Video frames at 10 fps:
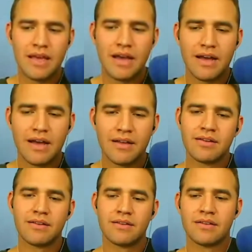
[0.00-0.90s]
it's yeah. exciting.
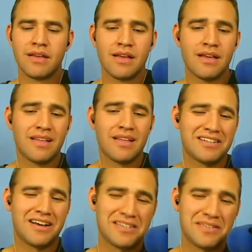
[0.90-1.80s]
That's
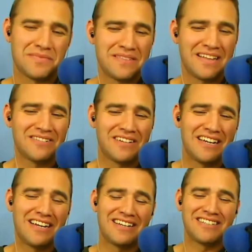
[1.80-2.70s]
awesome. That's really
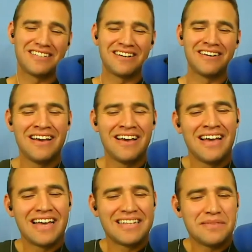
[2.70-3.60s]
neat. So
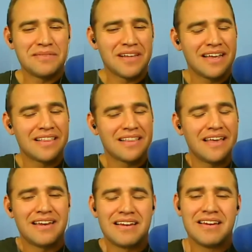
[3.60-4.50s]
it seems like
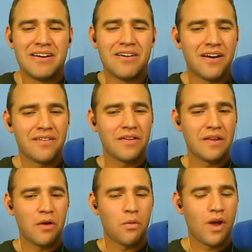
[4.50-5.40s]
that you know
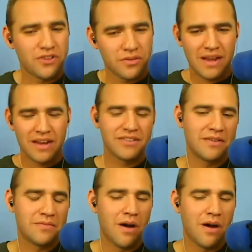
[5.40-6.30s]
our, Western
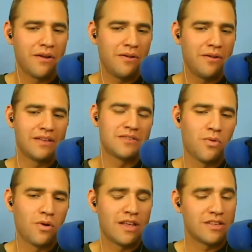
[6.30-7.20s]
medicine model is
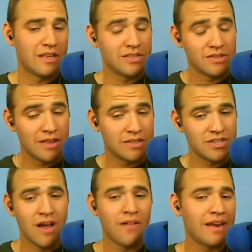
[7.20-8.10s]
more is, is, is
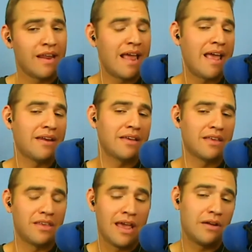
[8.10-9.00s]
solid at handling
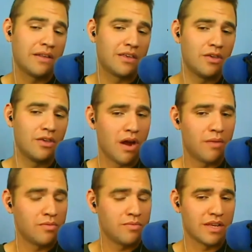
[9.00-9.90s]
handling acute
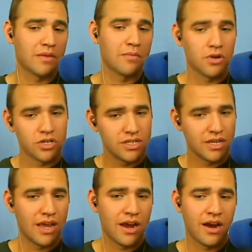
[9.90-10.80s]
problems like
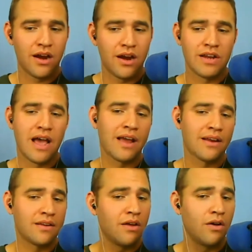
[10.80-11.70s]
emergency care, diag,
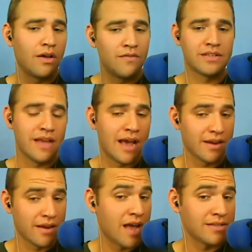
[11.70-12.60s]
you know, advanced
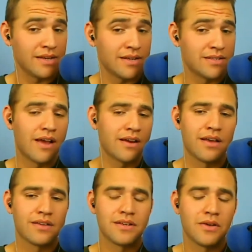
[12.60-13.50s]
diagnostics. Our
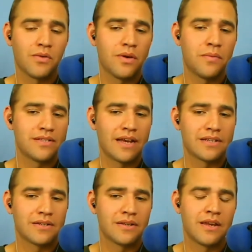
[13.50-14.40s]
diagnostic equipment is
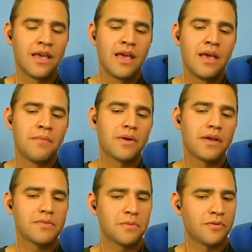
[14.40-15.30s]
excellent, but when it
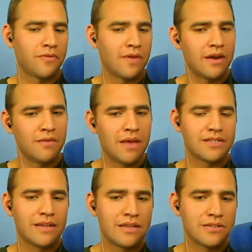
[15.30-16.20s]
comes to preventative
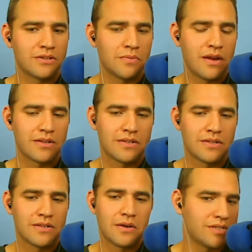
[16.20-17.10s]
medicine, the Eastern medicine
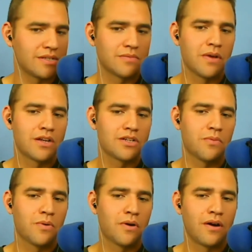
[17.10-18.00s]
approach is just much
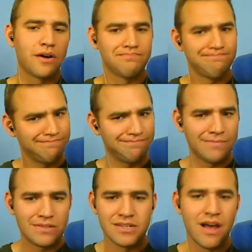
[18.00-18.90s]
more
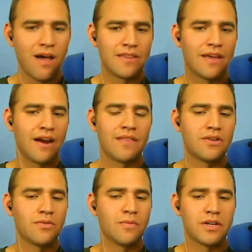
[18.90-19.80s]
solid there, and
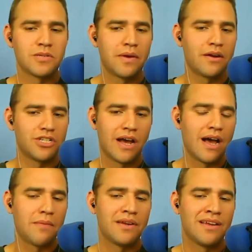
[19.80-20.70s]
they do a much better
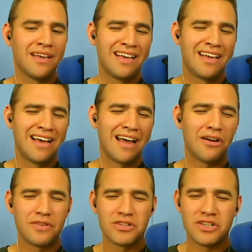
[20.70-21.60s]
job. And I don't
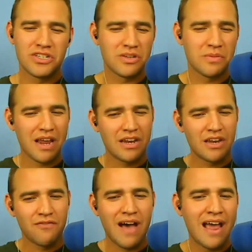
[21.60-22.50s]
know if there's there's just some kind of
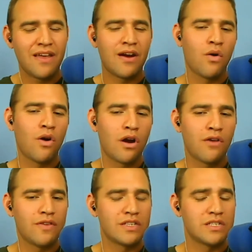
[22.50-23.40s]
divide there, or
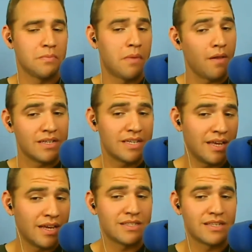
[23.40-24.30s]
if it's
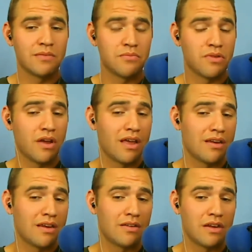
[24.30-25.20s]
politics and
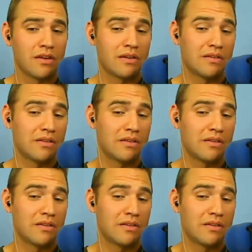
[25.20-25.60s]
and and, and